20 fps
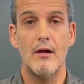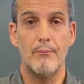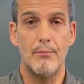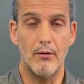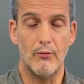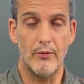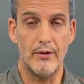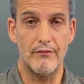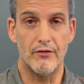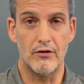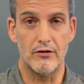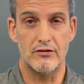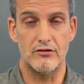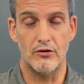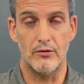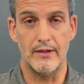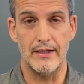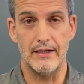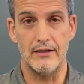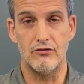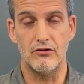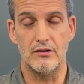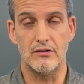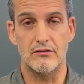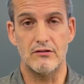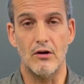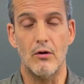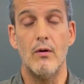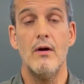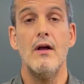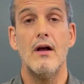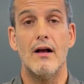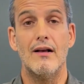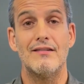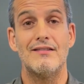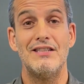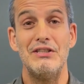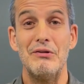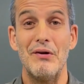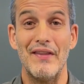but reverse your aging. So I'll
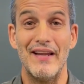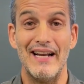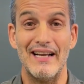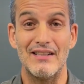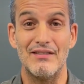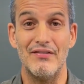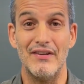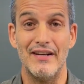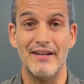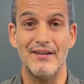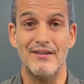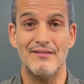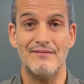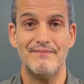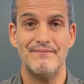see you on the next video.